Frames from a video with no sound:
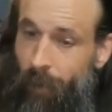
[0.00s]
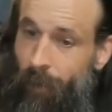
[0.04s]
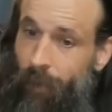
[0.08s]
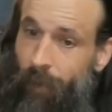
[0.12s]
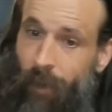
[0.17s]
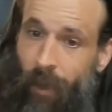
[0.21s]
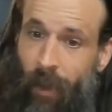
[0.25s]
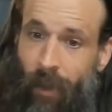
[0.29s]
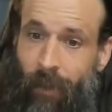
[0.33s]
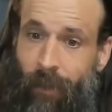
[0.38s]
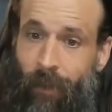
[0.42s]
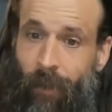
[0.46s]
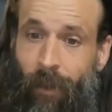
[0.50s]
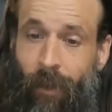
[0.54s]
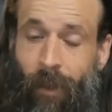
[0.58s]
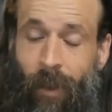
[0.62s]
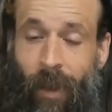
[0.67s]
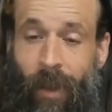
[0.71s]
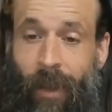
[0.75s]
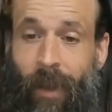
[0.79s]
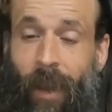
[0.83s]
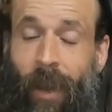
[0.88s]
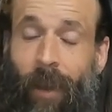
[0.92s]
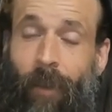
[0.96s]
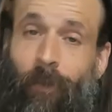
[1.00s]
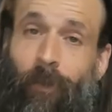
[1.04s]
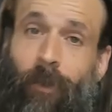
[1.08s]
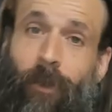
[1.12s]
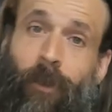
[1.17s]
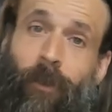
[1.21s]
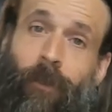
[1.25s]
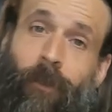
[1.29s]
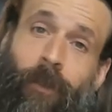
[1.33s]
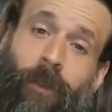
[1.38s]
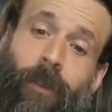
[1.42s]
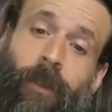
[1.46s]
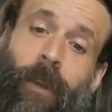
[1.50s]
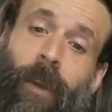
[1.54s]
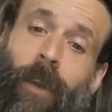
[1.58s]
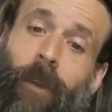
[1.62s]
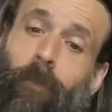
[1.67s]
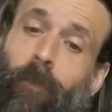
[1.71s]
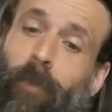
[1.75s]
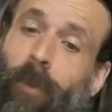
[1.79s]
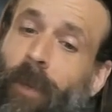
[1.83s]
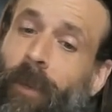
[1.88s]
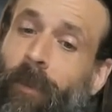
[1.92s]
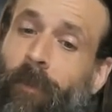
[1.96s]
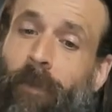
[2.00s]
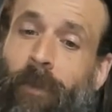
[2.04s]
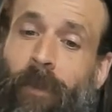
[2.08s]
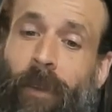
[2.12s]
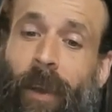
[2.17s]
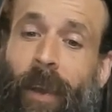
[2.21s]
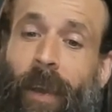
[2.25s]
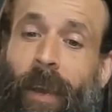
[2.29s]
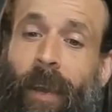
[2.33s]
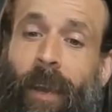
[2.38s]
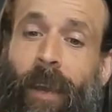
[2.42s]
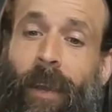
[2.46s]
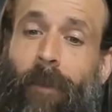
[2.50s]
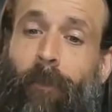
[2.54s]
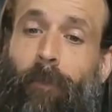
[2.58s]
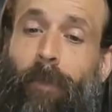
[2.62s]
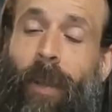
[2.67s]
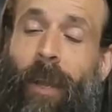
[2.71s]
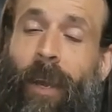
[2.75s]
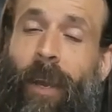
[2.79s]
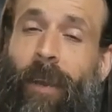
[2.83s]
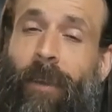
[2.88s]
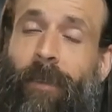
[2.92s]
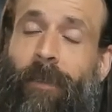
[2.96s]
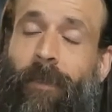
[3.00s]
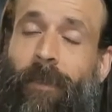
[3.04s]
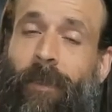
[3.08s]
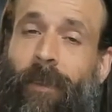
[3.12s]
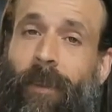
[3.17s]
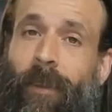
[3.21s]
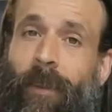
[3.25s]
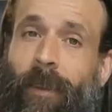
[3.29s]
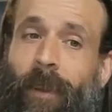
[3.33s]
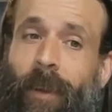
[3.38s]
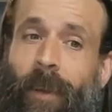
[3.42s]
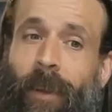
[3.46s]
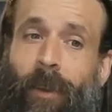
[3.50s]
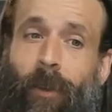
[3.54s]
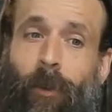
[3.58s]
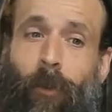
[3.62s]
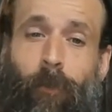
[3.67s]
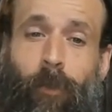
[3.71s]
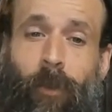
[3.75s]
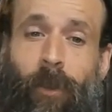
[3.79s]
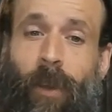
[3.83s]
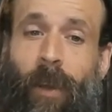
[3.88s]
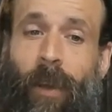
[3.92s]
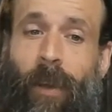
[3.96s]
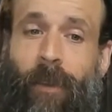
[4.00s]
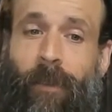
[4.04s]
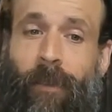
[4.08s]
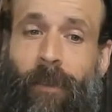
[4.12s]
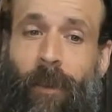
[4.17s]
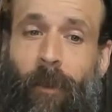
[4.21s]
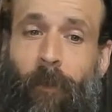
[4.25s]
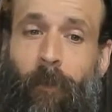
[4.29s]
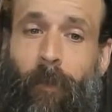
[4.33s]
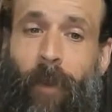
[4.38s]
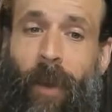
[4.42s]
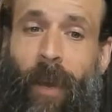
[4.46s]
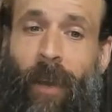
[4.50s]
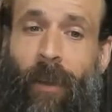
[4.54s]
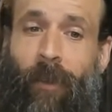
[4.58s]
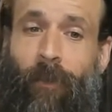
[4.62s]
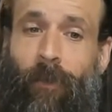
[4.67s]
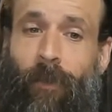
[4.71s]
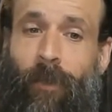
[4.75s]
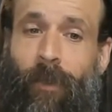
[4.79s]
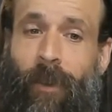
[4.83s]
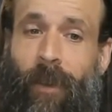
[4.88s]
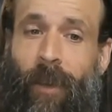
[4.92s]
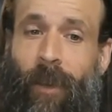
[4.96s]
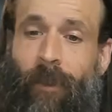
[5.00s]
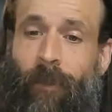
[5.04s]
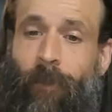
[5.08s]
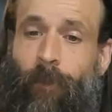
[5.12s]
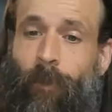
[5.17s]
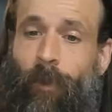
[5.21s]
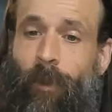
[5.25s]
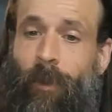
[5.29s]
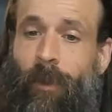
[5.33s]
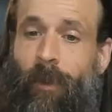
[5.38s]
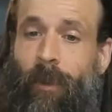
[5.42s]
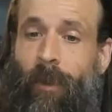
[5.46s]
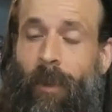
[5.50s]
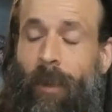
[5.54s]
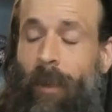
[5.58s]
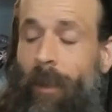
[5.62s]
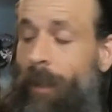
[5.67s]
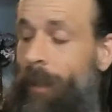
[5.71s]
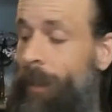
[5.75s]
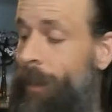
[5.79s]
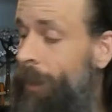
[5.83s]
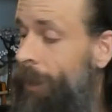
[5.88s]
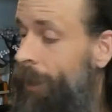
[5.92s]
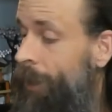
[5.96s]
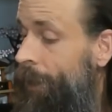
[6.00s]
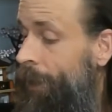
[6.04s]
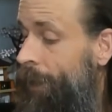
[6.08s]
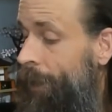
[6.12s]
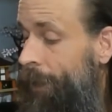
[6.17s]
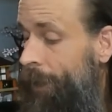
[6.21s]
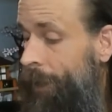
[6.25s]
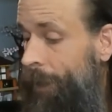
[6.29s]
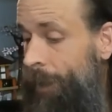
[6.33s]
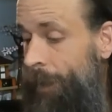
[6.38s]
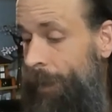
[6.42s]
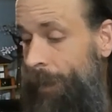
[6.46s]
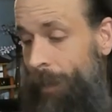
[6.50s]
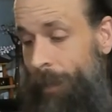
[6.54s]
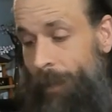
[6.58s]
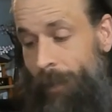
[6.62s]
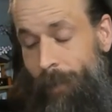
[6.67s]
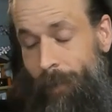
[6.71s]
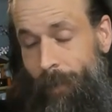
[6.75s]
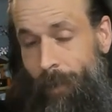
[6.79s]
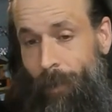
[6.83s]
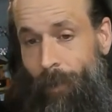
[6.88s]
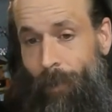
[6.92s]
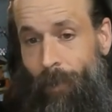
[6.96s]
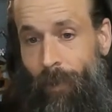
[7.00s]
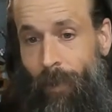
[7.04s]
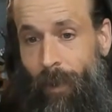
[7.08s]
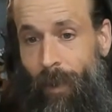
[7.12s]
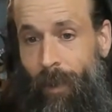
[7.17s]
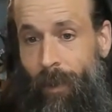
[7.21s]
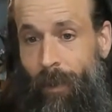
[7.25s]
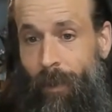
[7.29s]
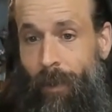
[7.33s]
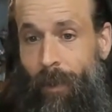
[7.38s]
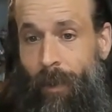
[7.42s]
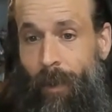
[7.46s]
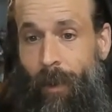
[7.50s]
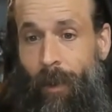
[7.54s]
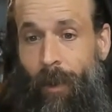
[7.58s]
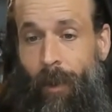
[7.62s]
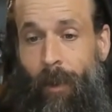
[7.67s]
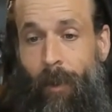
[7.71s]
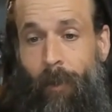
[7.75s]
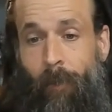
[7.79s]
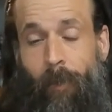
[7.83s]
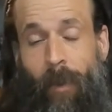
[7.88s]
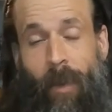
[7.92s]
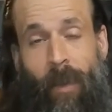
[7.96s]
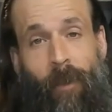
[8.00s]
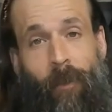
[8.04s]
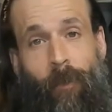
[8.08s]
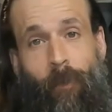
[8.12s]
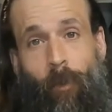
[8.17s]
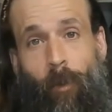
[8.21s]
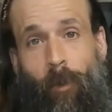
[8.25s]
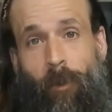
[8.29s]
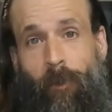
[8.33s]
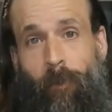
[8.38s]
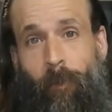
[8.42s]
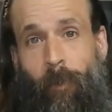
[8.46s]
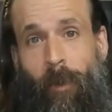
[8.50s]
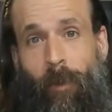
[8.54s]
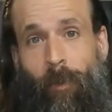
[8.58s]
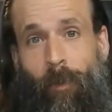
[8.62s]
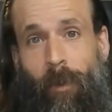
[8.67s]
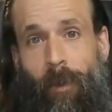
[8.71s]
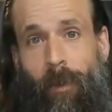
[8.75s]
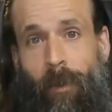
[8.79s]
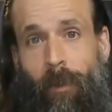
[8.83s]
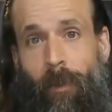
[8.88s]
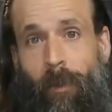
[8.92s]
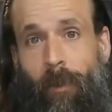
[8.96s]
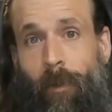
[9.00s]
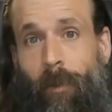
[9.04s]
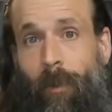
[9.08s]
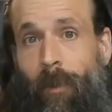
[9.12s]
That's all I got for you today, peeps. I had a blast, and I hope you guys come back for the next one. Until then, may the Force be with you.